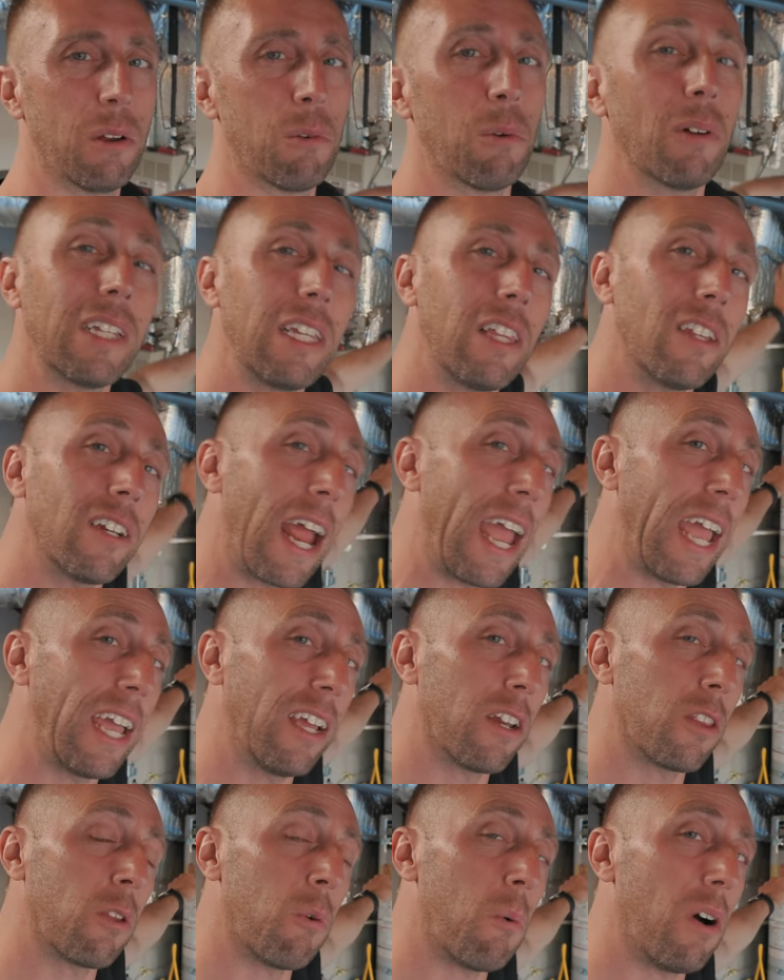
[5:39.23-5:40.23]
And we'll either hang
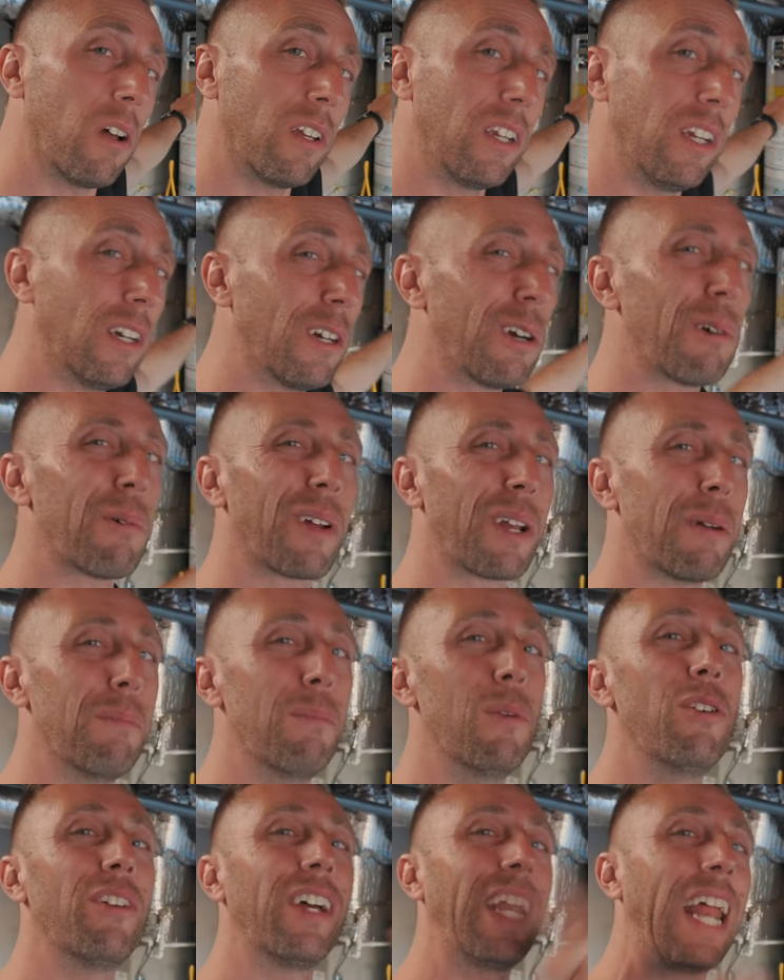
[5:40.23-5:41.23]
it on the wall here or we're
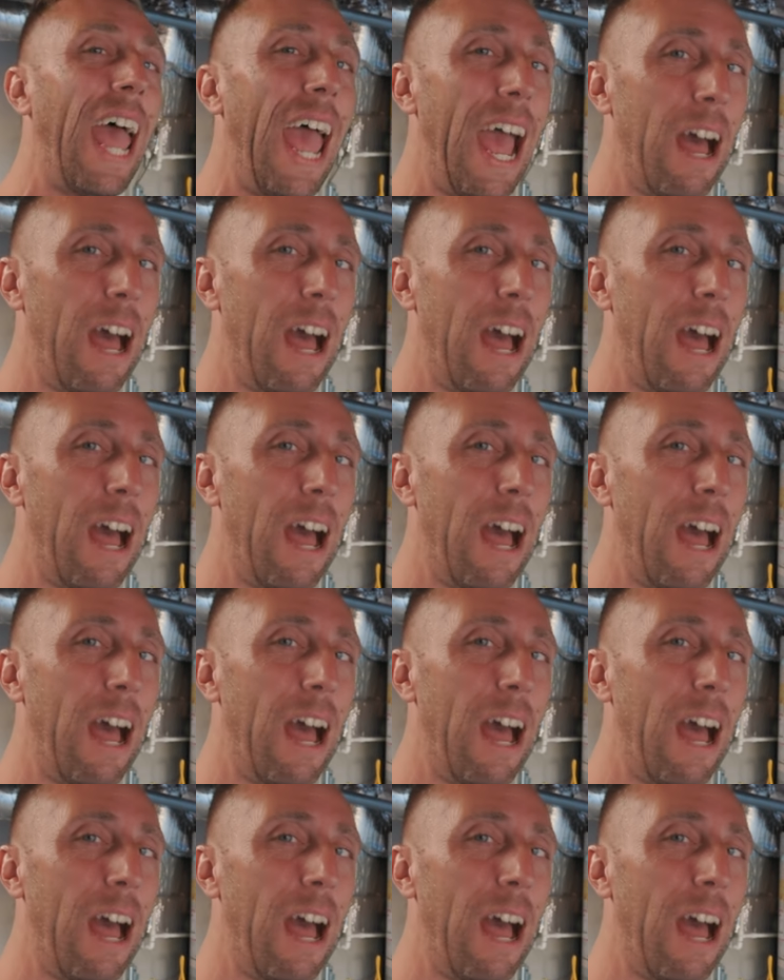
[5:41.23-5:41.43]
gonna move it